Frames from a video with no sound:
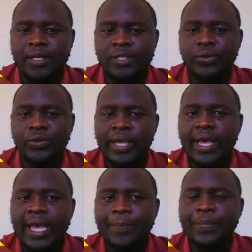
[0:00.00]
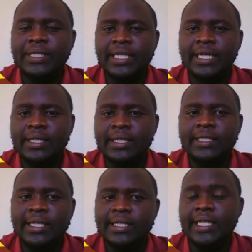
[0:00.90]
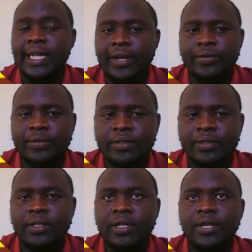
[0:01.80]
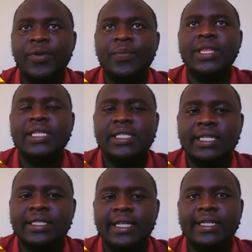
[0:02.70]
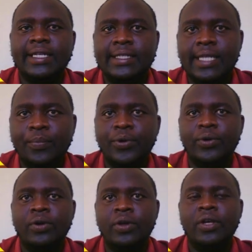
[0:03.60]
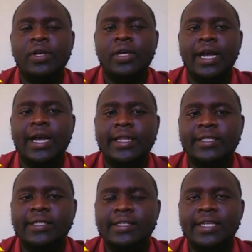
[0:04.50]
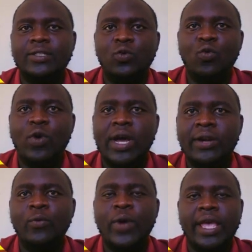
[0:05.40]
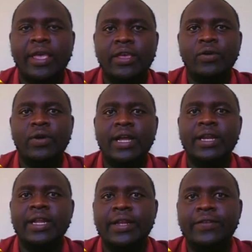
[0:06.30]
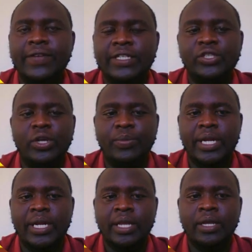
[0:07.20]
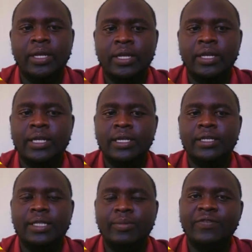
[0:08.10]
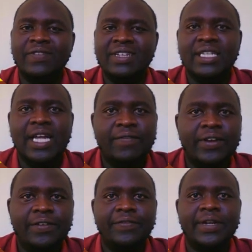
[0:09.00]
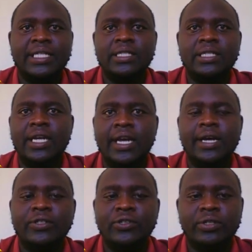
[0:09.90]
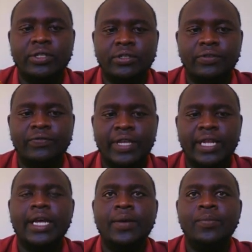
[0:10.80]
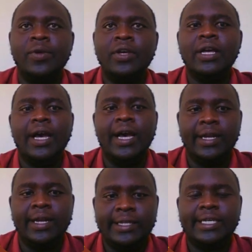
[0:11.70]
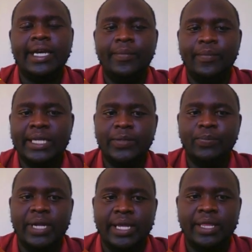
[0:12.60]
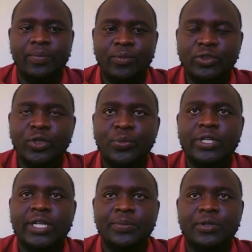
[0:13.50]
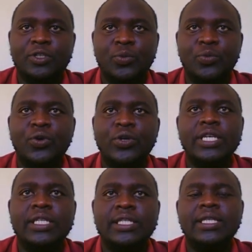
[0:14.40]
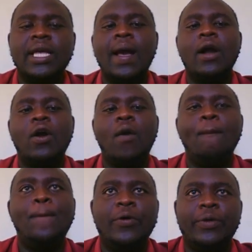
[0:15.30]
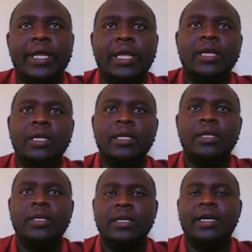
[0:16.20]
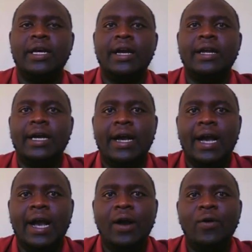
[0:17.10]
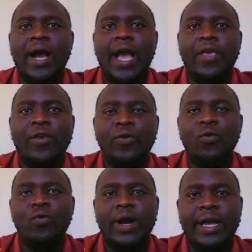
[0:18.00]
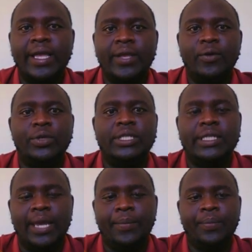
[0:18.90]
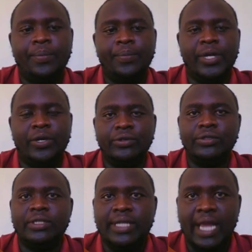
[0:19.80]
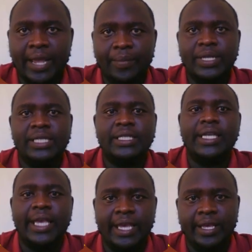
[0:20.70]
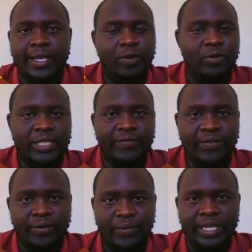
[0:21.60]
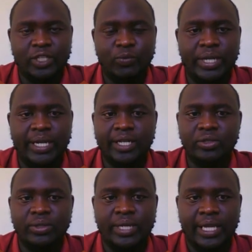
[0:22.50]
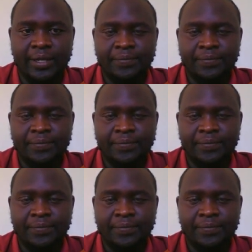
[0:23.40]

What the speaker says: So here I present six scenarios. Remember, this is just an example, and this is just one way you can invest your money. Some of us have different sources of income, and it can multiply. The most important principle is compounding. How are you working with time? Because time is king in whatever we are explaining today.